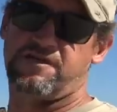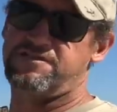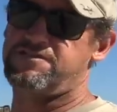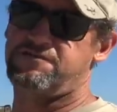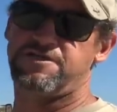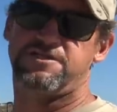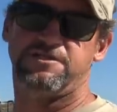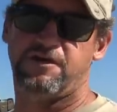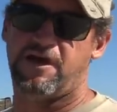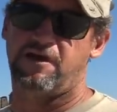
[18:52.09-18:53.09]
registration
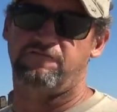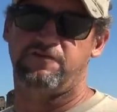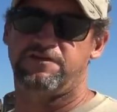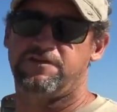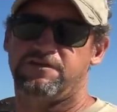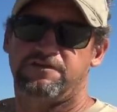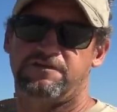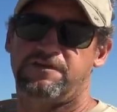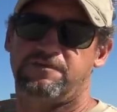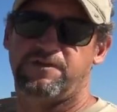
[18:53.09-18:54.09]
you have with you,
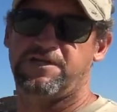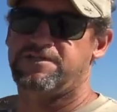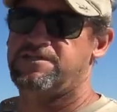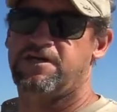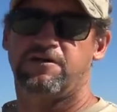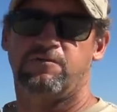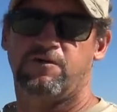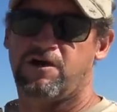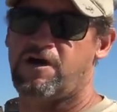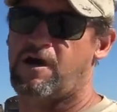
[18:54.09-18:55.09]
because they're gonna
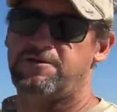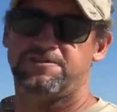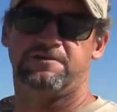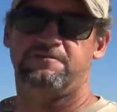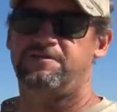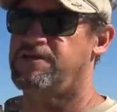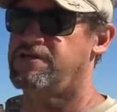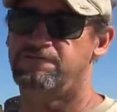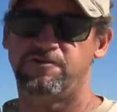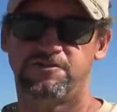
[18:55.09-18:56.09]
want copies of everything.
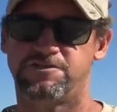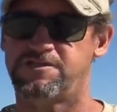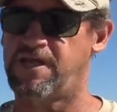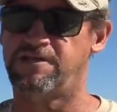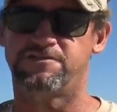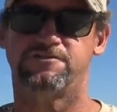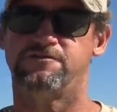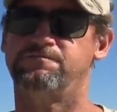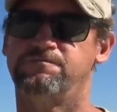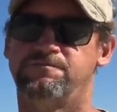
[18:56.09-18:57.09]
And if you can just hand it to
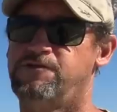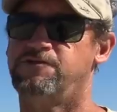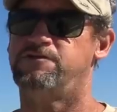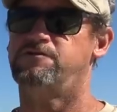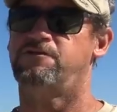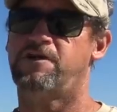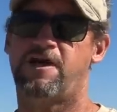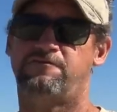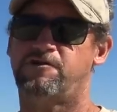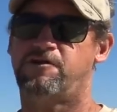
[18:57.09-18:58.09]
them, you don't
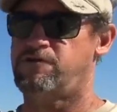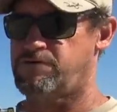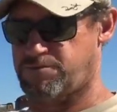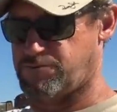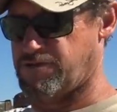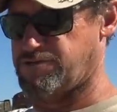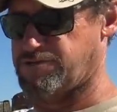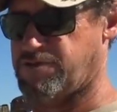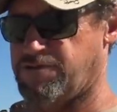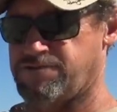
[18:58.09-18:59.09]
have to go to his brother's
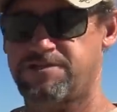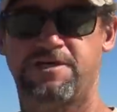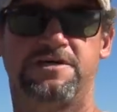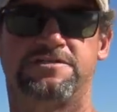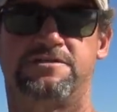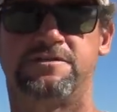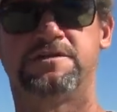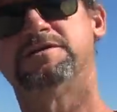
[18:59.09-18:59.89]
mother's cousin